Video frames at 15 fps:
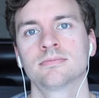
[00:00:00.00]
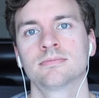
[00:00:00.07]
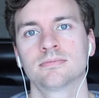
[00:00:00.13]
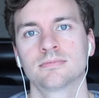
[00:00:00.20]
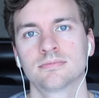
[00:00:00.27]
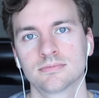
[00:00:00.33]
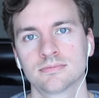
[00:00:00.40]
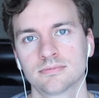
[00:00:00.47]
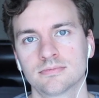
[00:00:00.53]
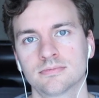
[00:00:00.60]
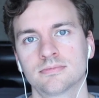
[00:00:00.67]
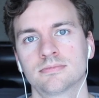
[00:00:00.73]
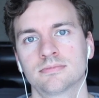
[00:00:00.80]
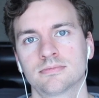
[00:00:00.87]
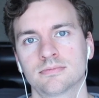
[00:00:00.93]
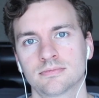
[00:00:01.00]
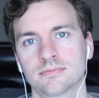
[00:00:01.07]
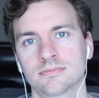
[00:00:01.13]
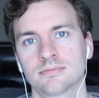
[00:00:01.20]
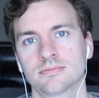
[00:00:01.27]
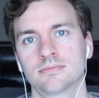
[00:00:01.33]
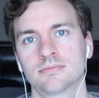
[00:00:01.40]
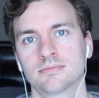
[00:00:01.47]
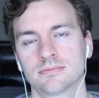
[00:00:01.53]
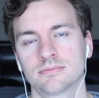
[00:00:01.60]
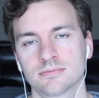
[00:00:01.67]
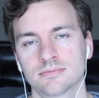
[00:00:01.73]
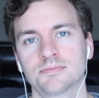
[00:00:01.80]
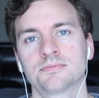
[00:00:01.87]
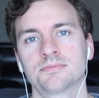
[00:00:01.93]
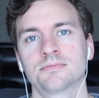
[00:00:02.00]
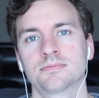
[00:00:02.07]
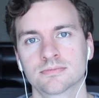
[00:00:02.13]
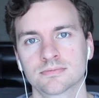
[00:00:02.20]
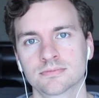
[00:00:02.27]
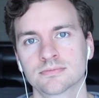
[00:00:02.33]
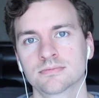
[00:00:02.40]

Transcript: No words are spoken by the person on screen.